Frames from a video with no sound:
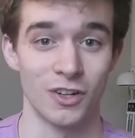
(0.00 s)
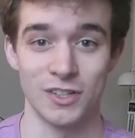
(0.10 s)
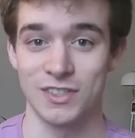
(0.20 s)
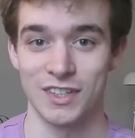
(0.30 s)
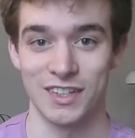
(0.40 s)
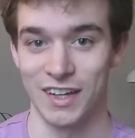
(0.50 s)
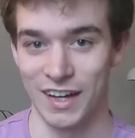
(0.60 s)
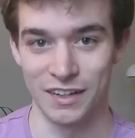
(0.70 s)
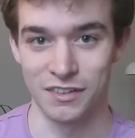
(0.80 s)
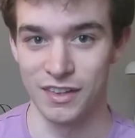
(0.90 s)
Honestly,
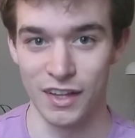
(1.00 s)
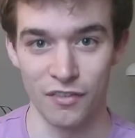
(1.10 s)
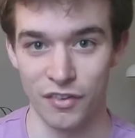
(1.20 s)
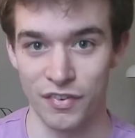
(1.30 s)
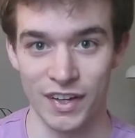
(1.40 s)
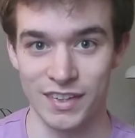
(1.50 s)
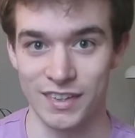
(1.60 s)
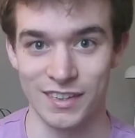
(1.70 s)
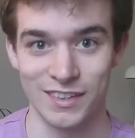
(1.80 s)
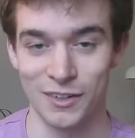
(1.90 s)
I love the fact
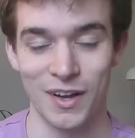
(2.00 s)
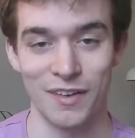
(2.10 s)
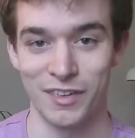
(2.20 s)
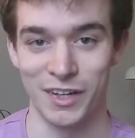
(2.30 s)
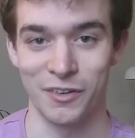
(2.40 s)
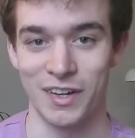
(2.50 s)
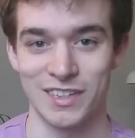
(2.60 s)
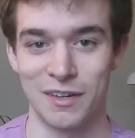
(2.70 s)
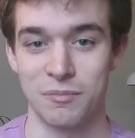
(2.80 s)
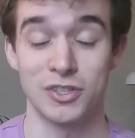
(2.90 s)
that you're having a great
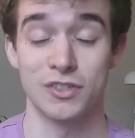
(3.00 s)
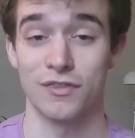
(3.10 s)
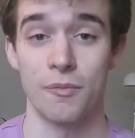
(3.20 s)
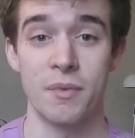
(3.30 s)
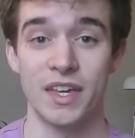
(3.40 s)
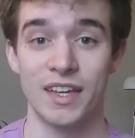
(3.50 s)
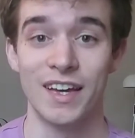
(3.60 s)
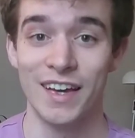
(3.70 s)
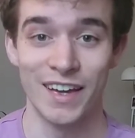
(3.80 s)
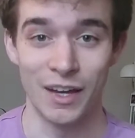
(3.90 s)
time. But just for me,
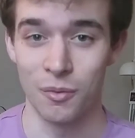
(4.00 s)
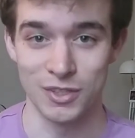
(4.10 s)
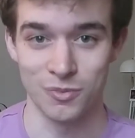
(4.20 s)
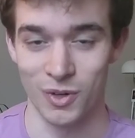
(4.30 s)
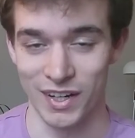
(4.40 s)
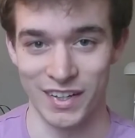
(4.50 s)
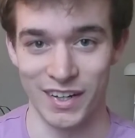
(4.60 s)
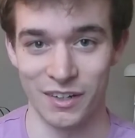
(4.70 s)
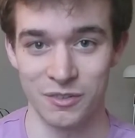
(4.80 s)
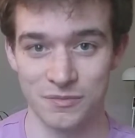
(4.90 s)
it wasn't working
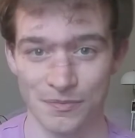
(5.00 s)
out.